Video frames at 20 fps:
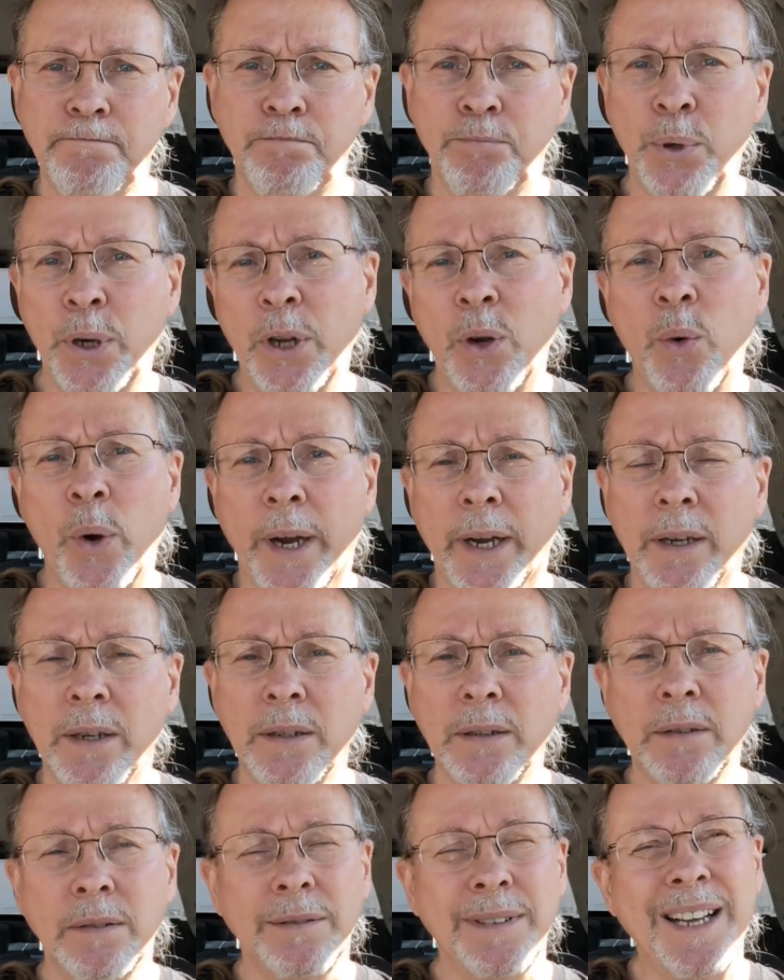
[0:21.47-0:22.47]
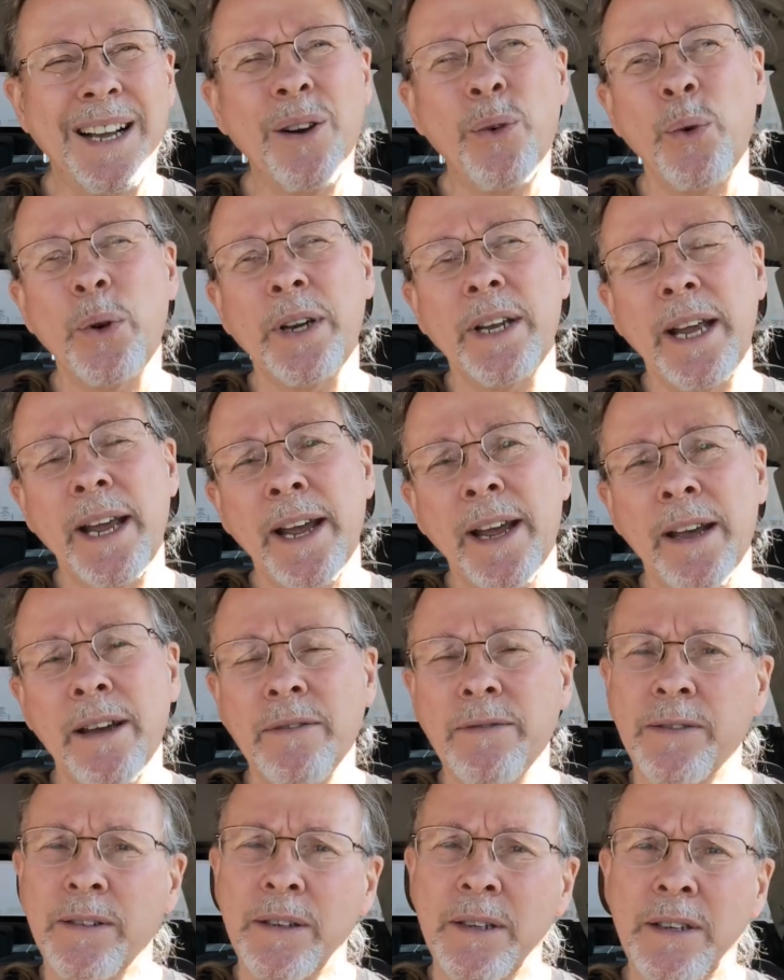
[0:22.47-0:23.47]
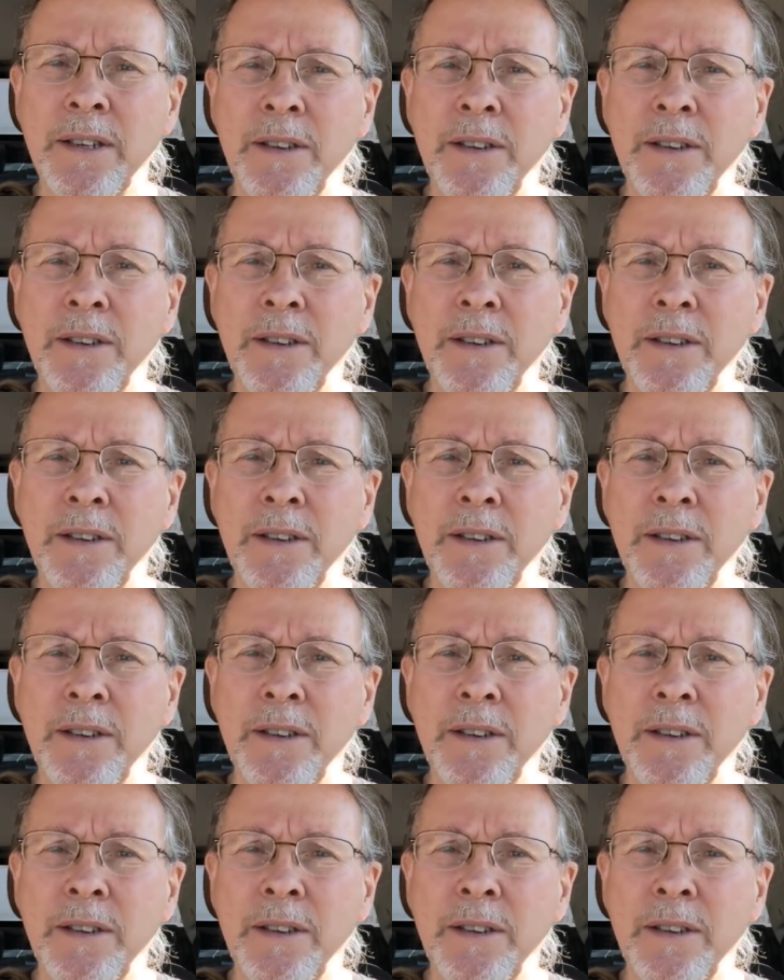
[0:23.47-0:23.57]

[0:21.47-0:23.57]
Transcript: Pretty quick, hour and a half.